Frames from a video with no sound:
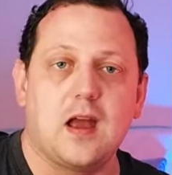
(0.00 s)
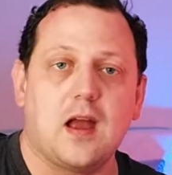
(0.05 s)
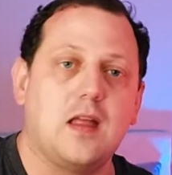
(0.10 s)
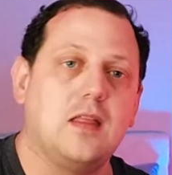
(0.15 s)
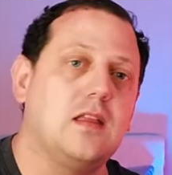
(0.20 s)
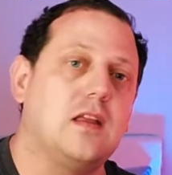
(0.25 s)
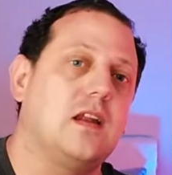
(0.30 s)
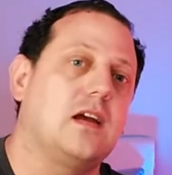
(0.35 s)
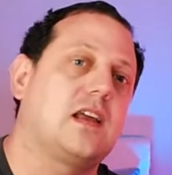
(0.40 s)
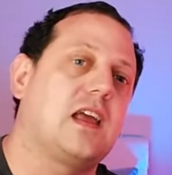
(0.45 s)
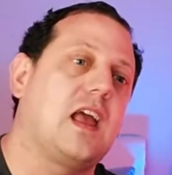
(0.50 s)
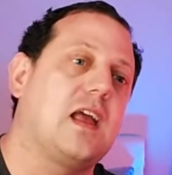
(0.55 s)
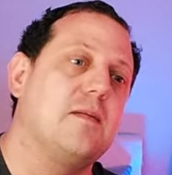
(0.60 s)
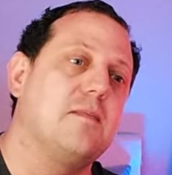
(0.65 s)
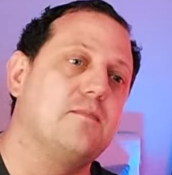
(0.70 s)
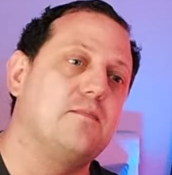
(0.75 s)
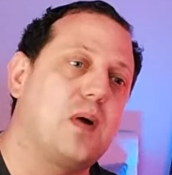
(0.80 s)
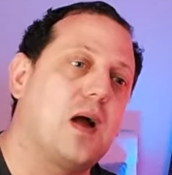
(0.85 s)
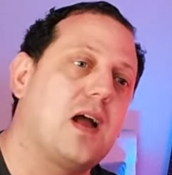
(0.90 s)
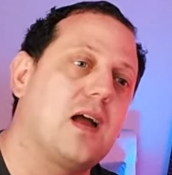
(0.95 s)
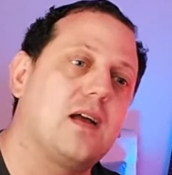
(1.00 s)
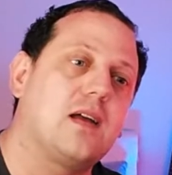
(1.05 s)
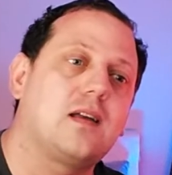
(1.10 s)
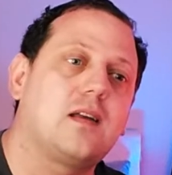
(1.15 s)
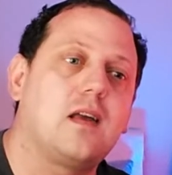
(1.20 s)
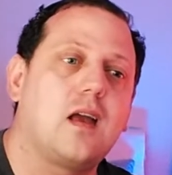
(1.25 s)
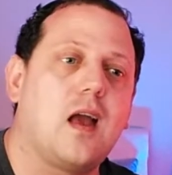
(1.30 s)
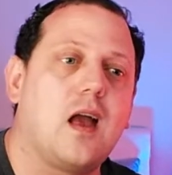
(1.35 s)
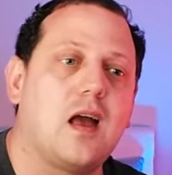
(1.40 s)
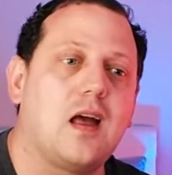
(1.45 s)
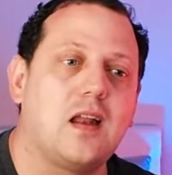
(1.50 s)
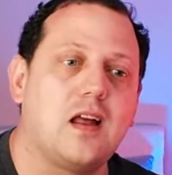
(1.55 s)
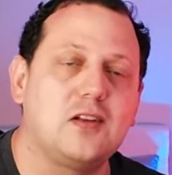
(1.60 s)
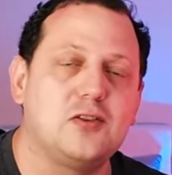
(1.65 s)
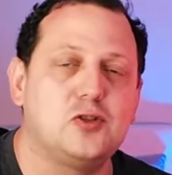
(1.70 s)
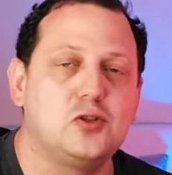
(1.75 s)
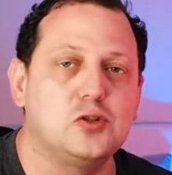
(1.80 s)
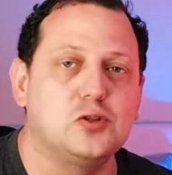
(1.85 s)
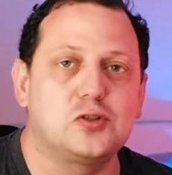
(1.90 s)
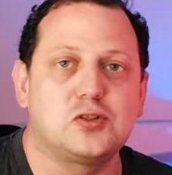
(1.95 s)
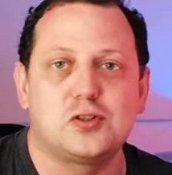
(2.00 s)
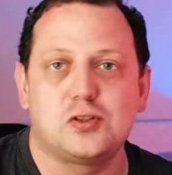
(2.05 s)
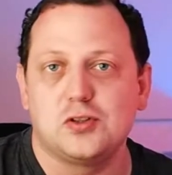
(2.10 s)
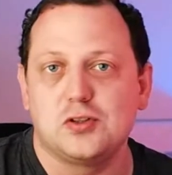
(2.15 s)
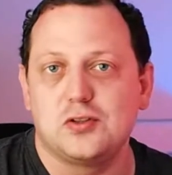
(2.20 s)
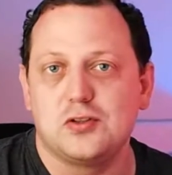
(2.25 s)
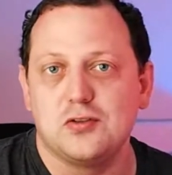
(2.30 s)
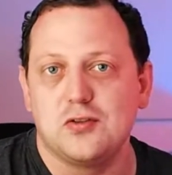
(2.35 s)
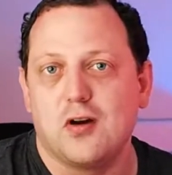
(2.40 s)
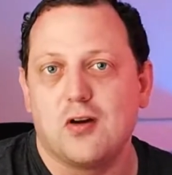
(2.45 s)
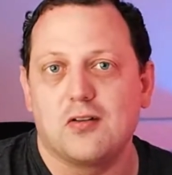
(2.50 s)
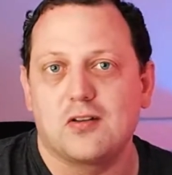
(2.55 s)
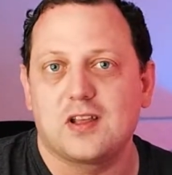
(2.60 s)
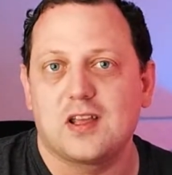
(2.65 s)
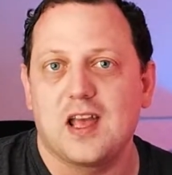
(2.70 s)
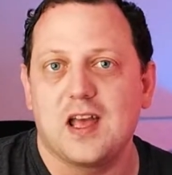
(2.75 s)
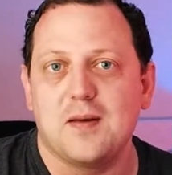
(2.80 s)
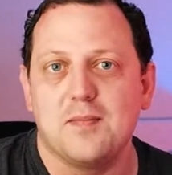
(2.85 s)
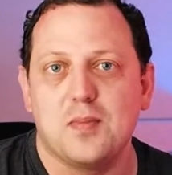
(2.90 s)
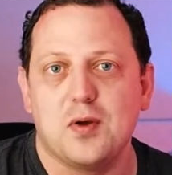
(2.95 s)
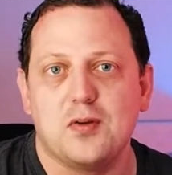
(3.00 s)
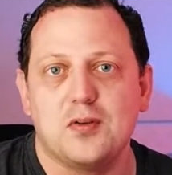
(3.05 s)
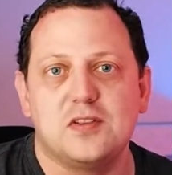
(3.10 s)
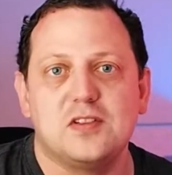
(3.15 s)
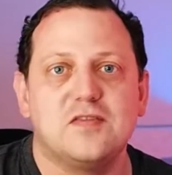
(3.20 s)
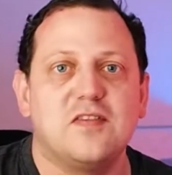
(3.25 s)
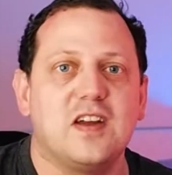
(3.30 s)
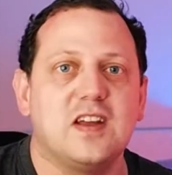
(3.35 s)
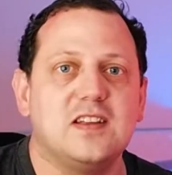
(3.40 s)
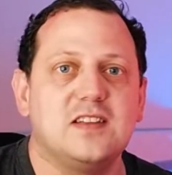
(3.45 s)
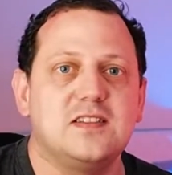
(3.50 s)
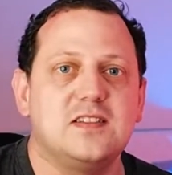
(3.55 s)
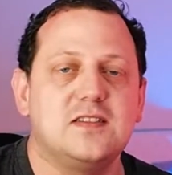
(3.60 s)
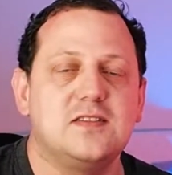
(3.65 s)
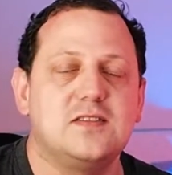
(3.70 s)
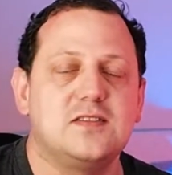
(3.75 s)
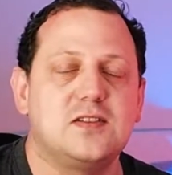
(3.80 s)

and then I came back and I just could not get motivated